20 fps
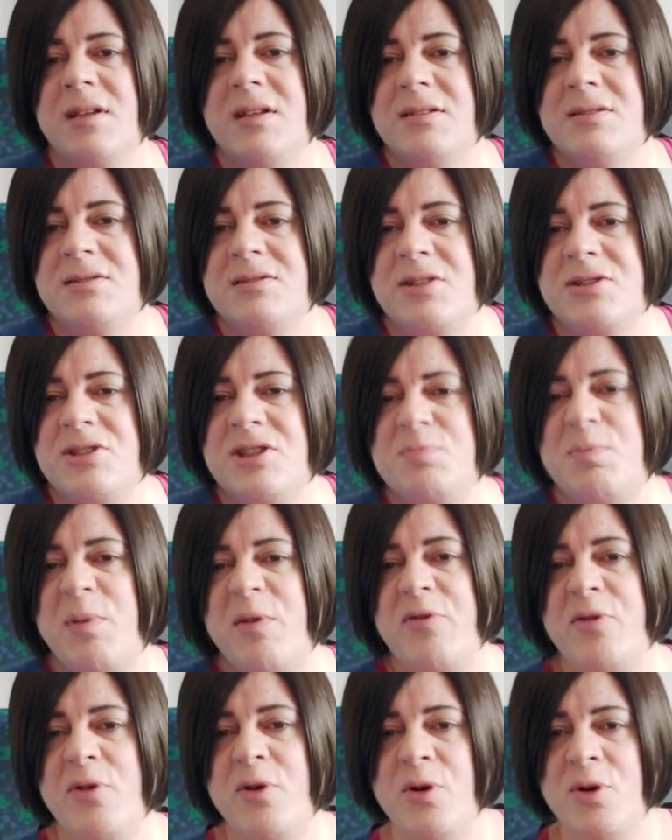So just
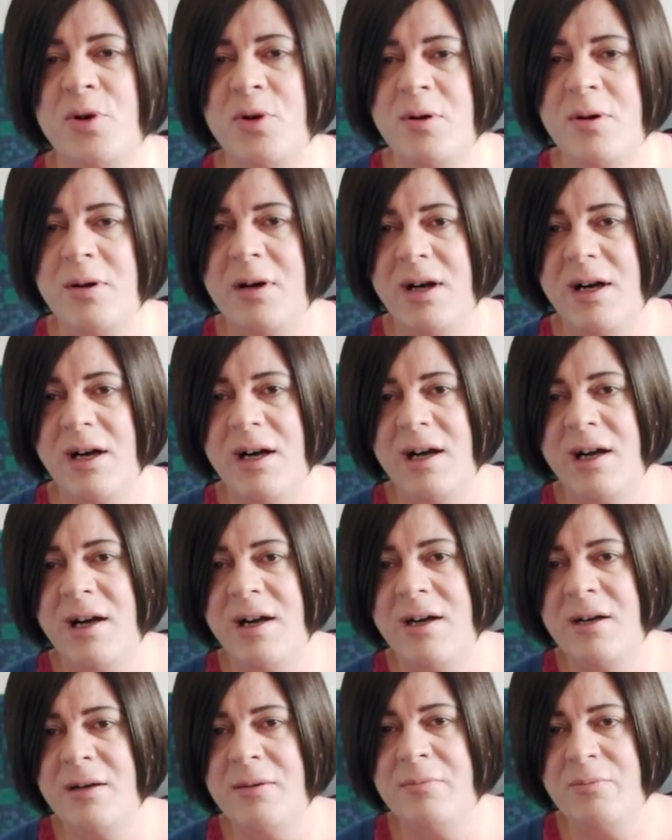before
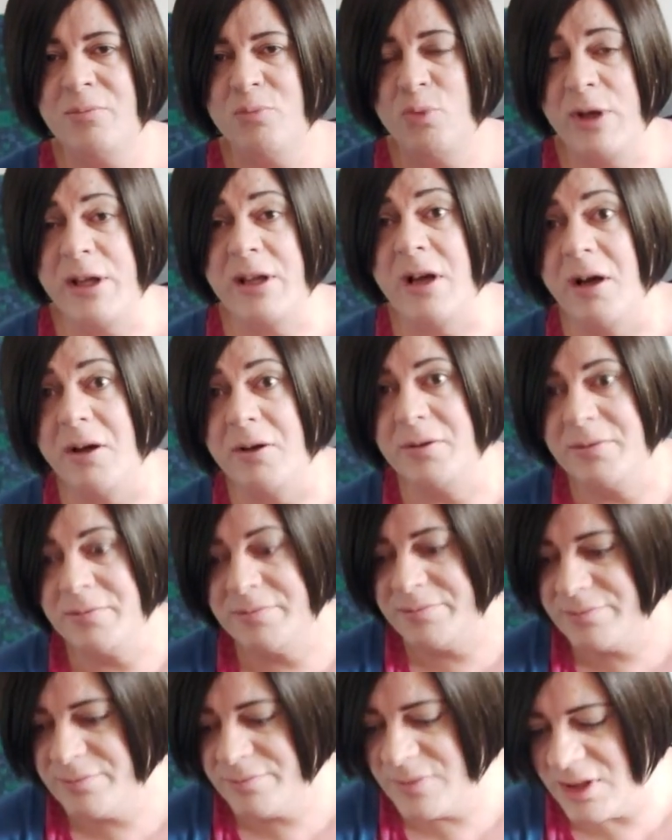we go
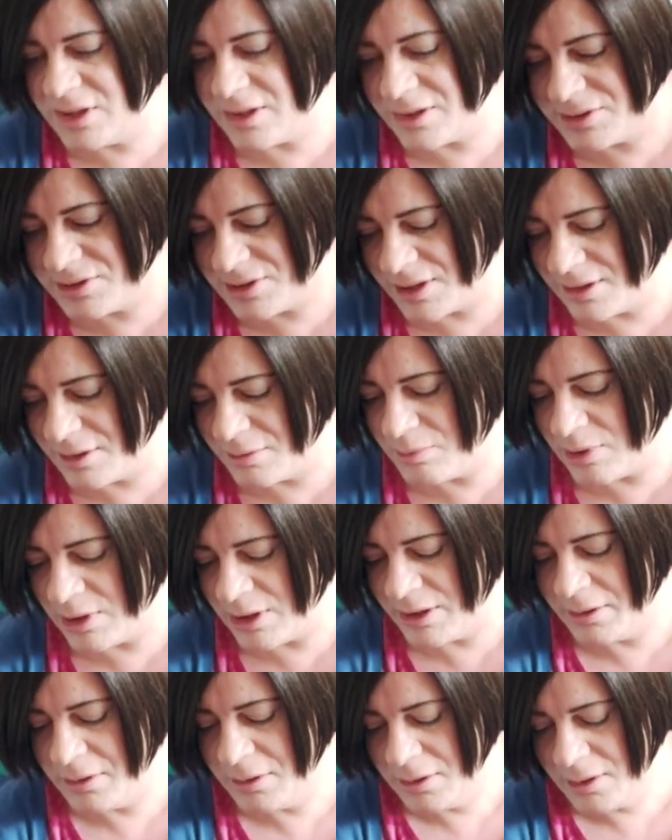and I say
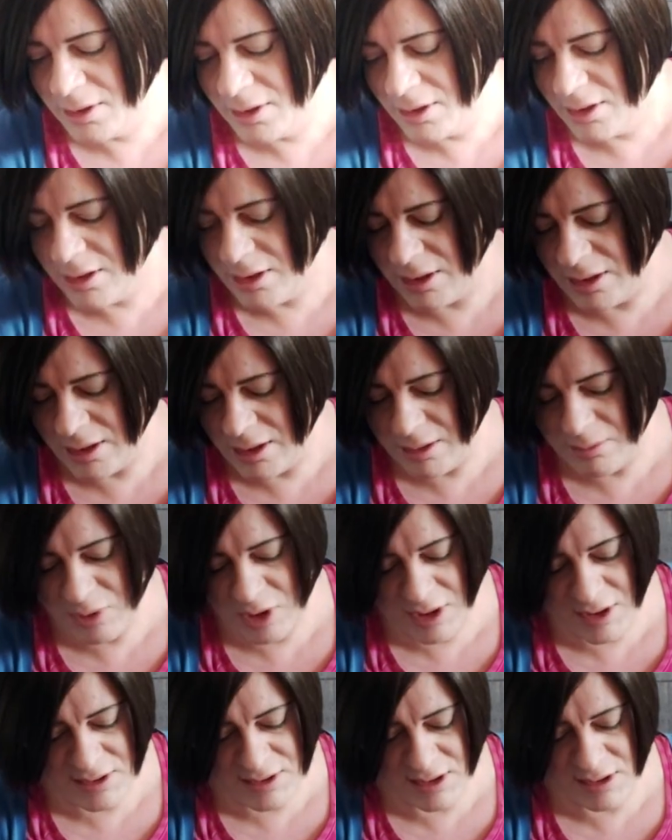goodbye,
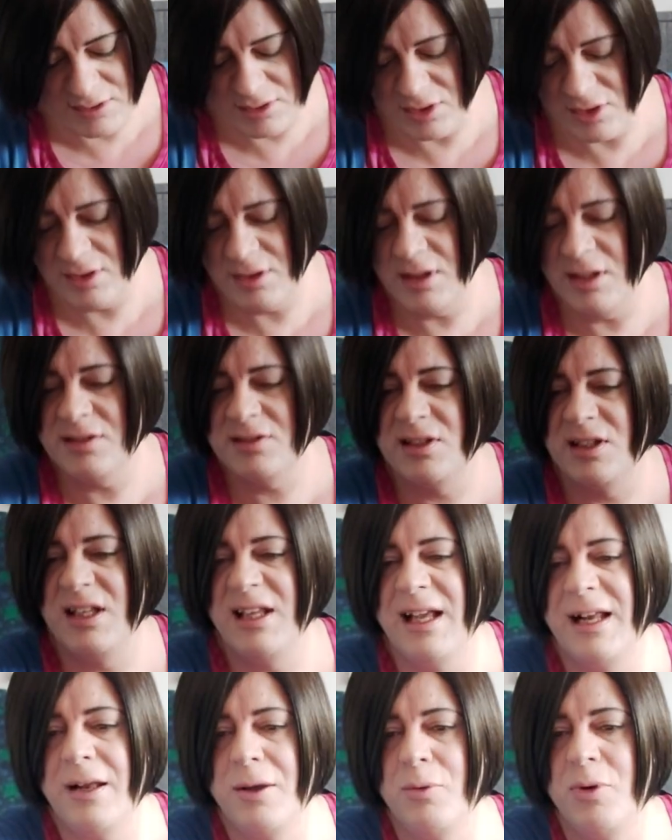like I said, these are the
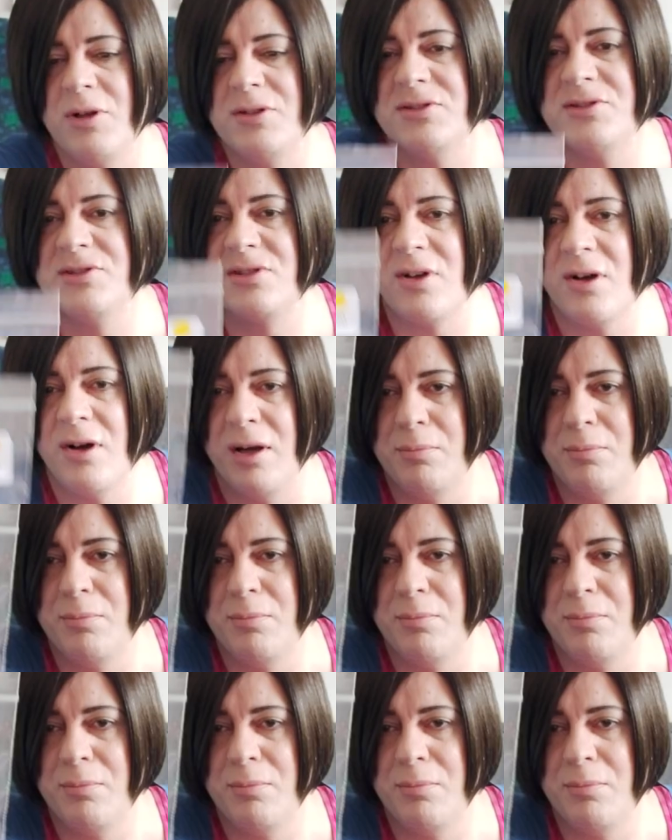yellow ones that I